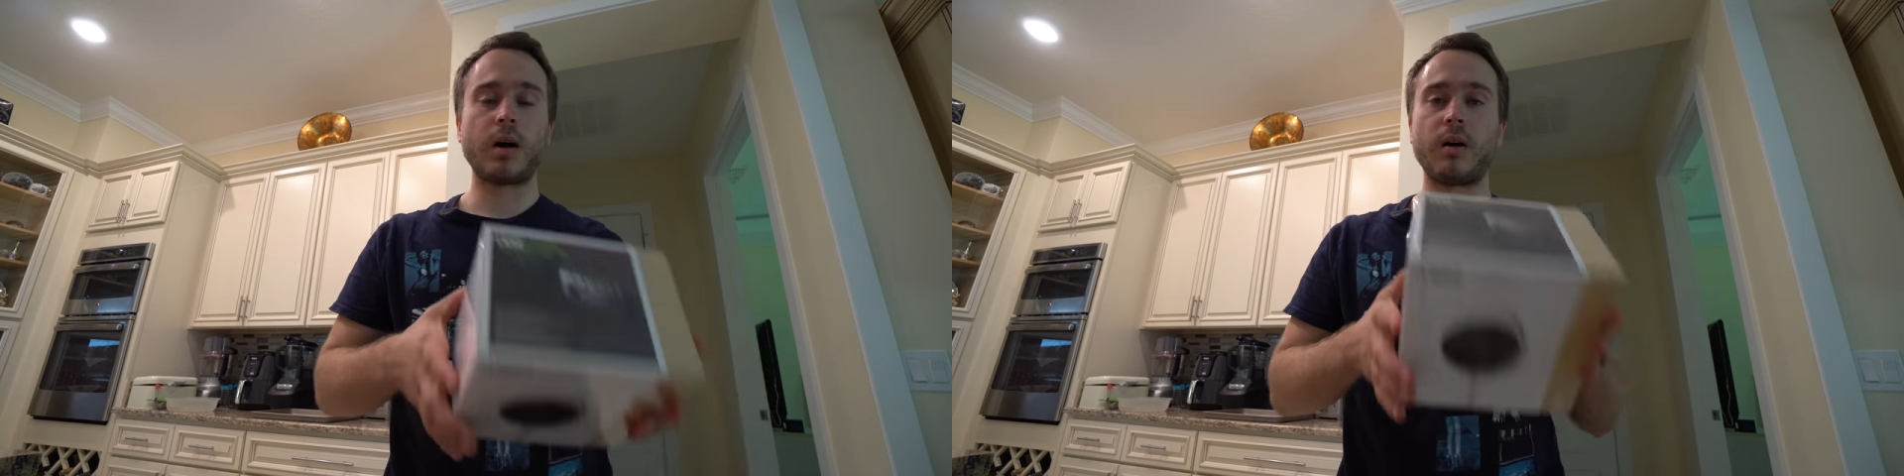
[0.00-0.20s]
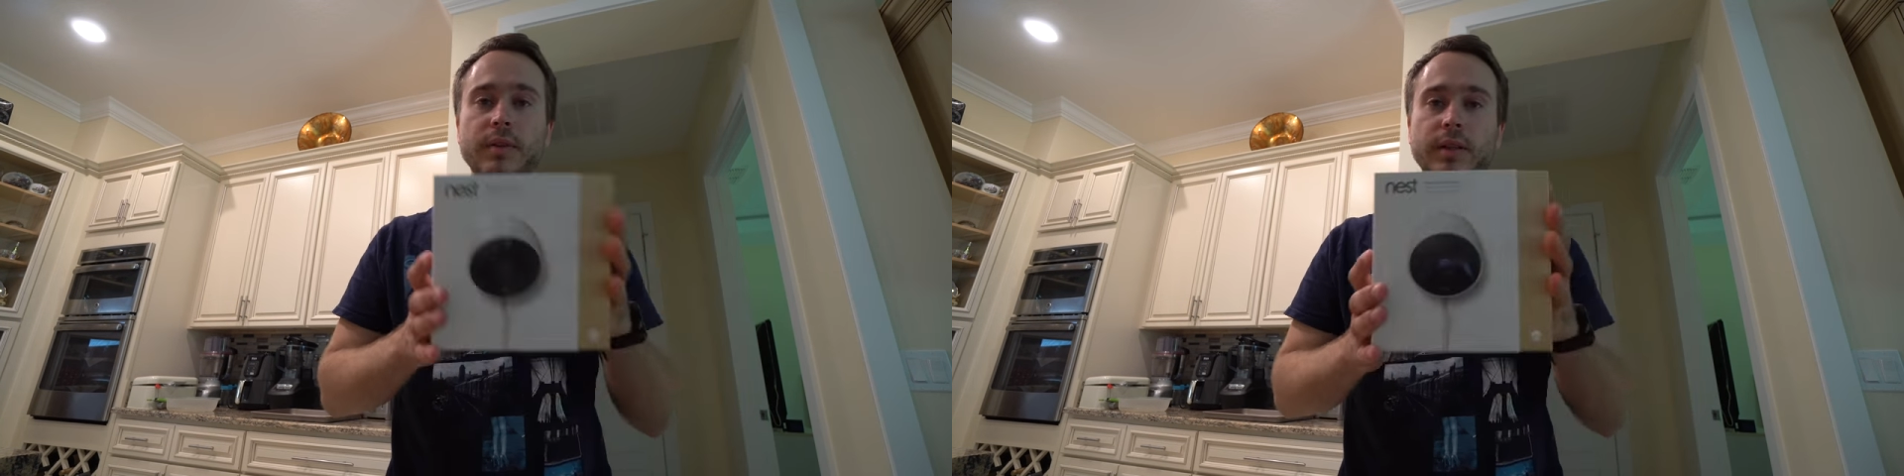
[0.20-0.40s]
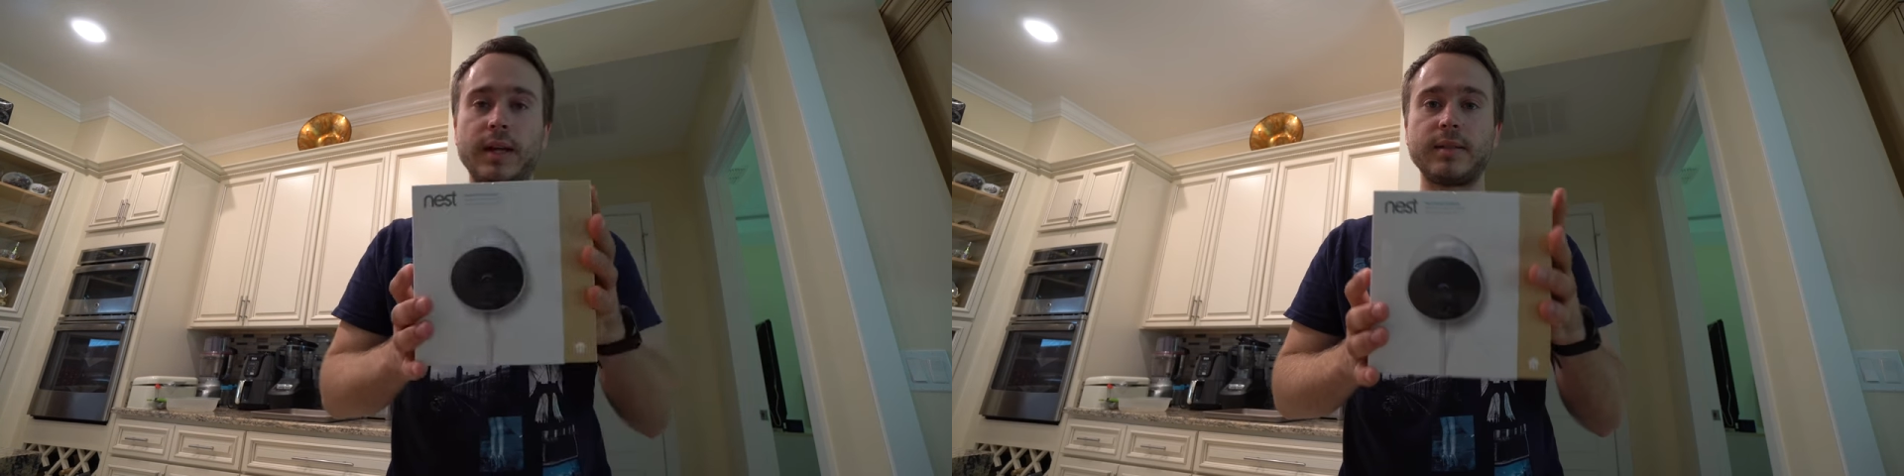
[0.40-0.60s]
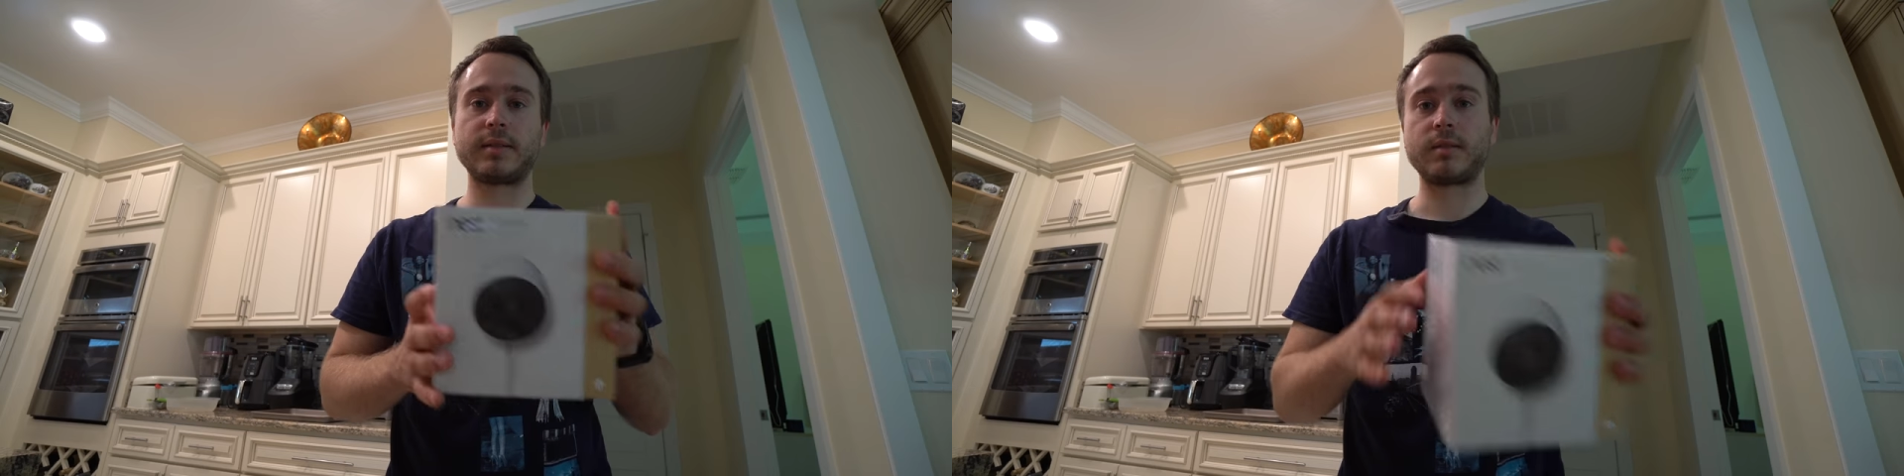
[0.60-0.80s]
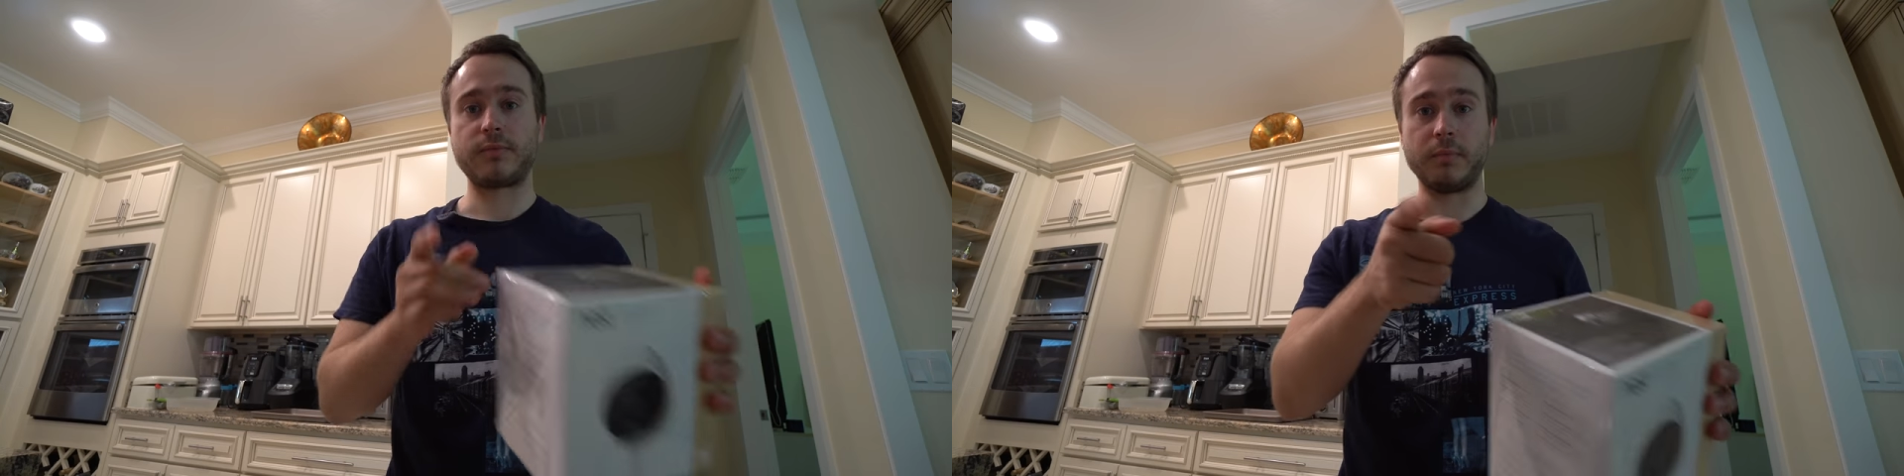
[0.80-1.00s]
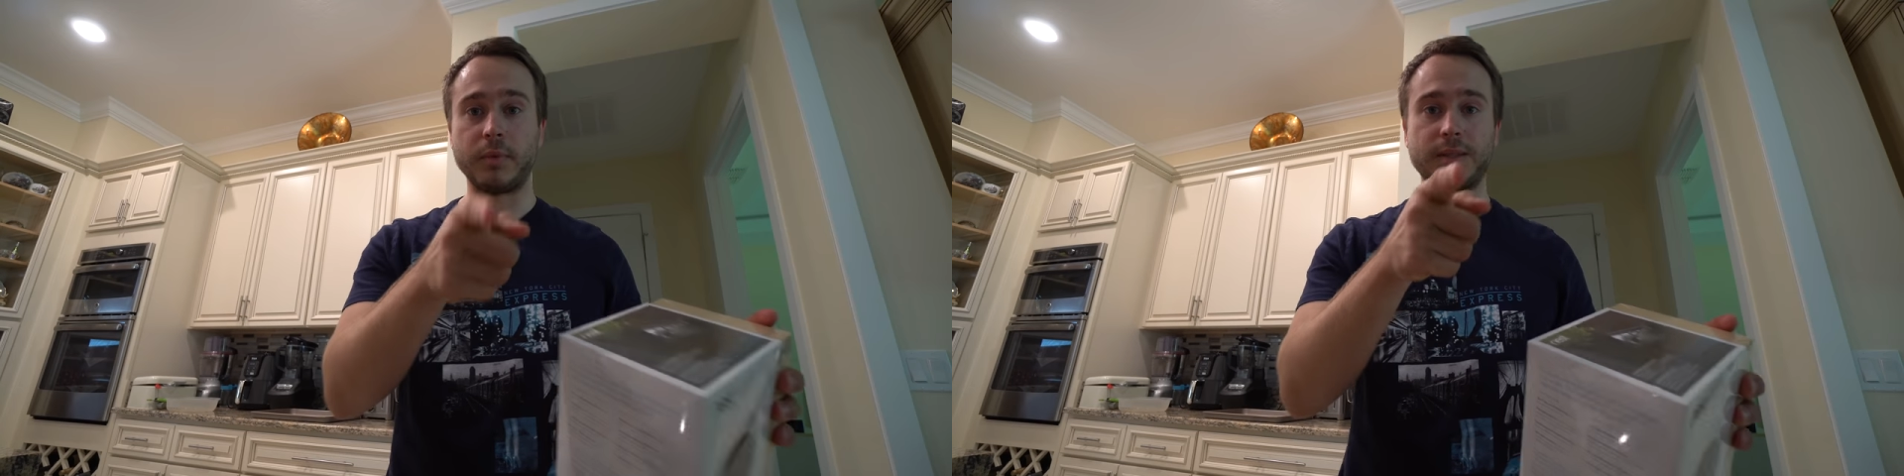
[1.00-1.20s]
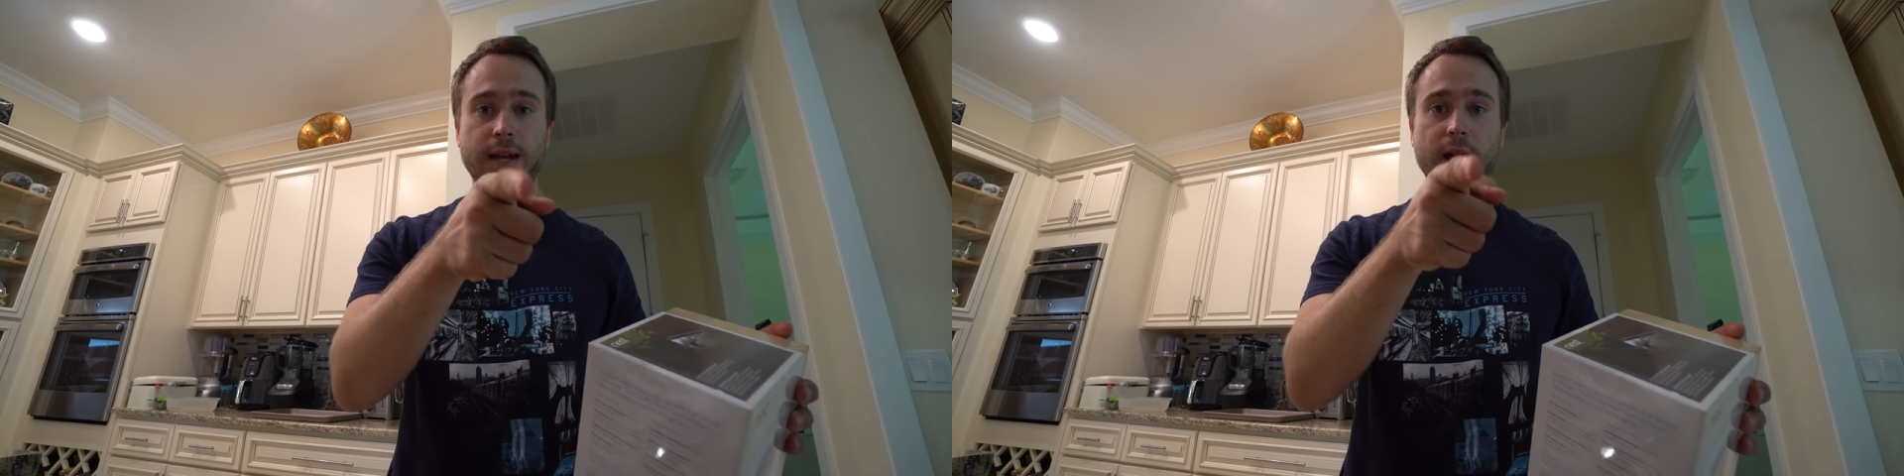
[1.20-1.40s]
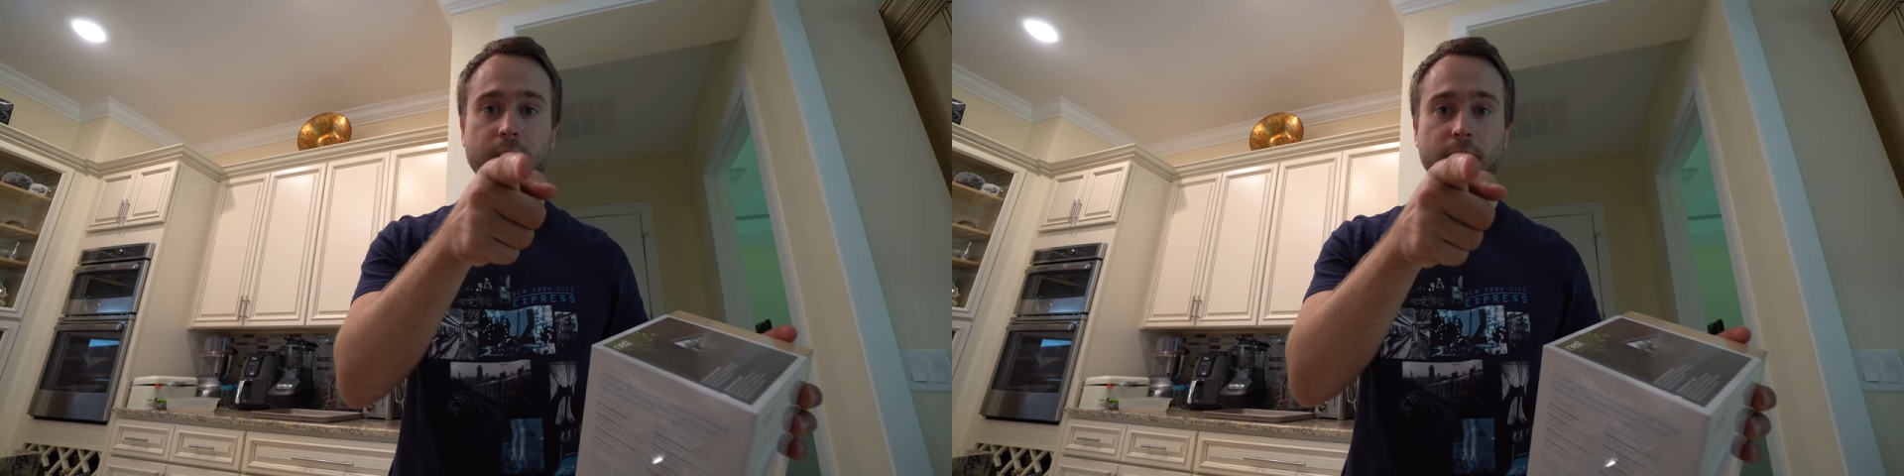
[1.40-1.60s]
of the Nest from this
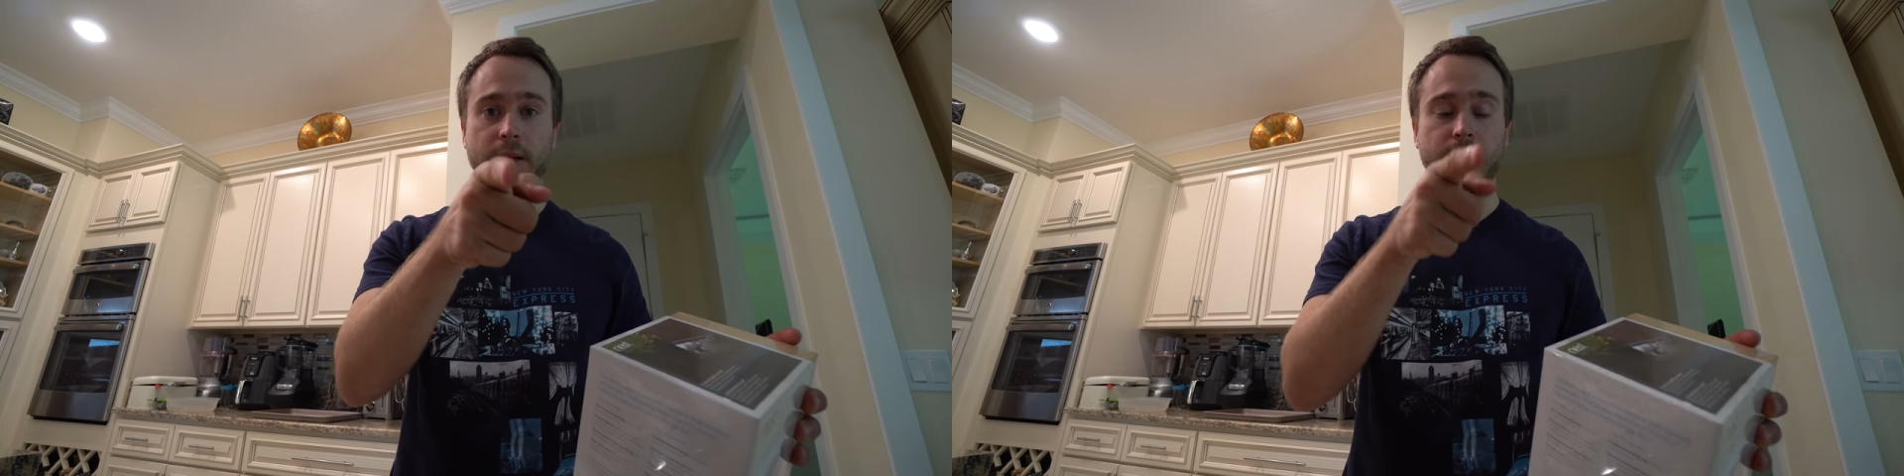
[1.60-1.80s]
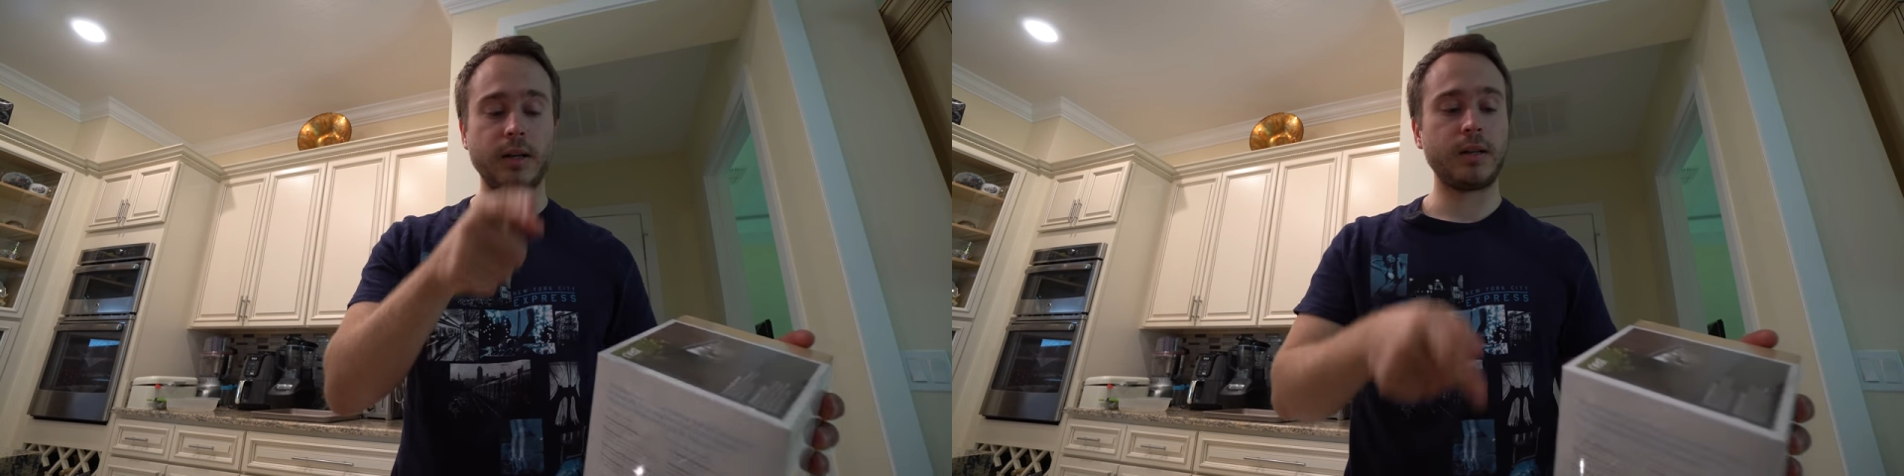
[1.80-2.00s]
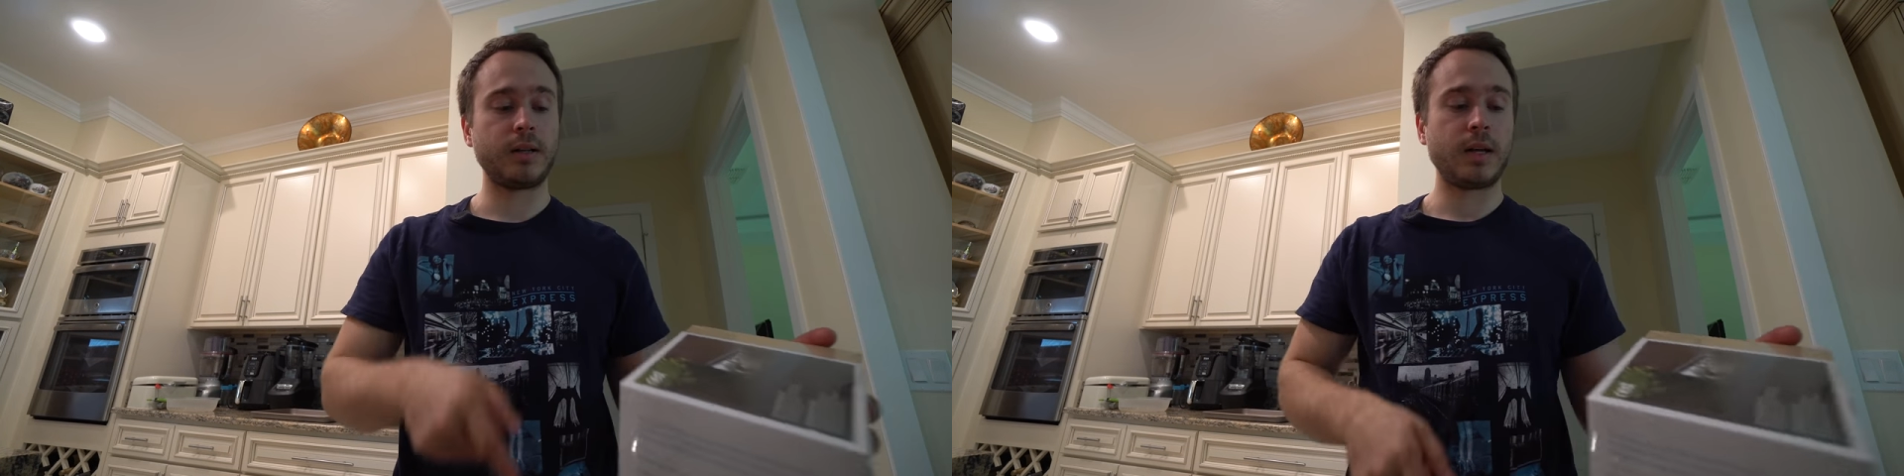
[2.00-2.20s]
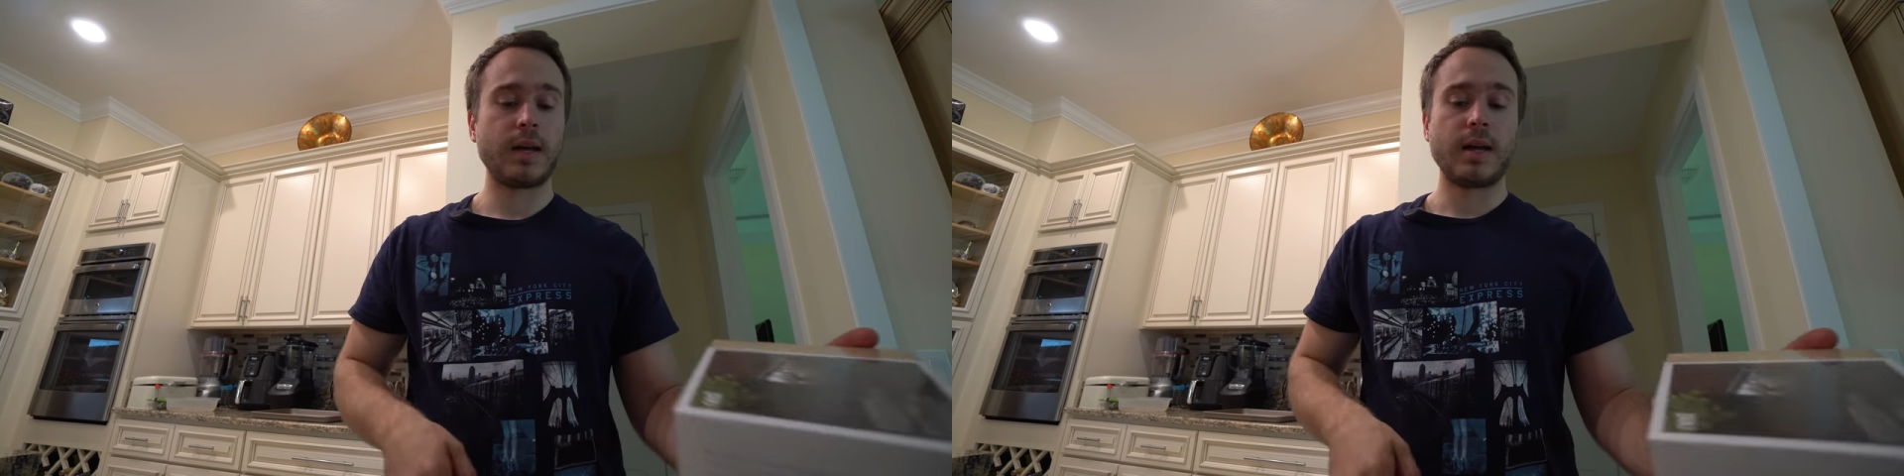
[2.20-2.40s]
camera right there.